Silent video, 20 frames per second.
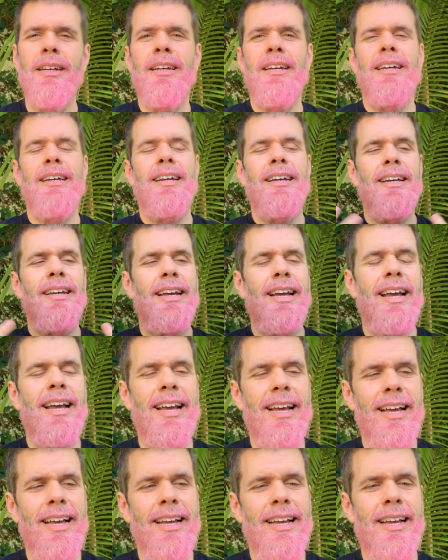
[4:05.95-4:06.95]

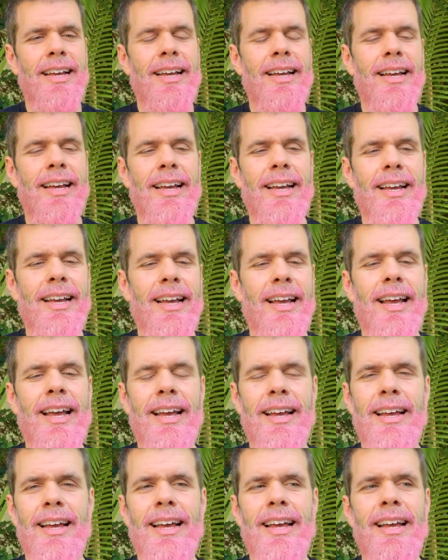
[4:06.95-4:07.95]

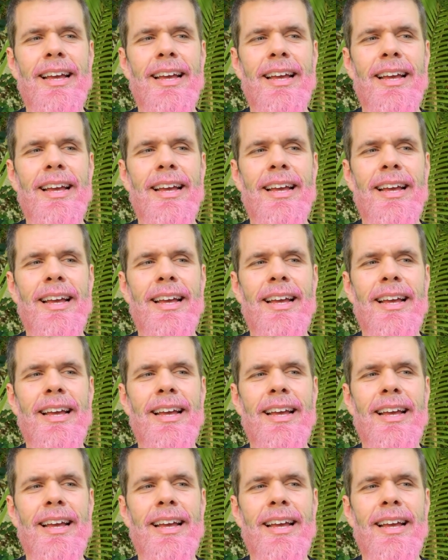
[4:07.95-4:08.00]
[no speech]